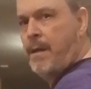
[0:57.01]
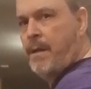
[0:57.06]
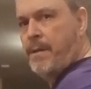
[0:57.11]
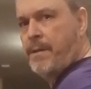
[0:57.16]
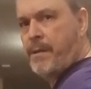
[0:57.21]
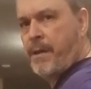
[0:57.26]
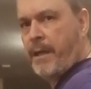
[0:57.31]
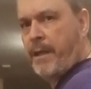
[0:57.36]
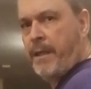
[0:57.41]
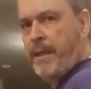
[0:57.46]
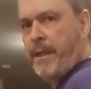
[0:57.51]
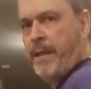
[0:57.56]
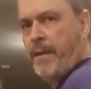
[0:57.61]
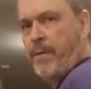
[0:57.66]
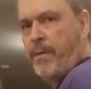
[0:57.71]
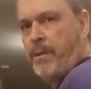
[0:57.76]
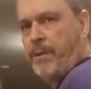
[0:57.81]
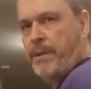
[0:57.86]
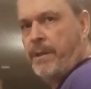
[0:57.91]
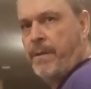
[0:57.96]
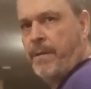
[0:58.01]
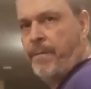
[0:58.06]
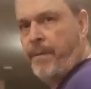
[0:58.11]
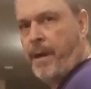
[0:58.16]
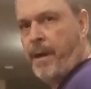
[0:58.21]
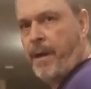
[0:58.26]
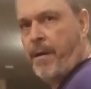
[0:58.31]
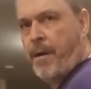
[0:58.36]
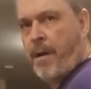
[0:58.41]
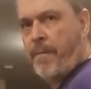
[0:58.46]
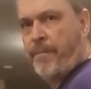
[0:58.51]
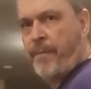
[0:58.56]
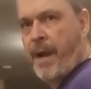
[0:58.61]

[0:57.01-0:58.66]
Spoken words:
so I can get a hold of the firearm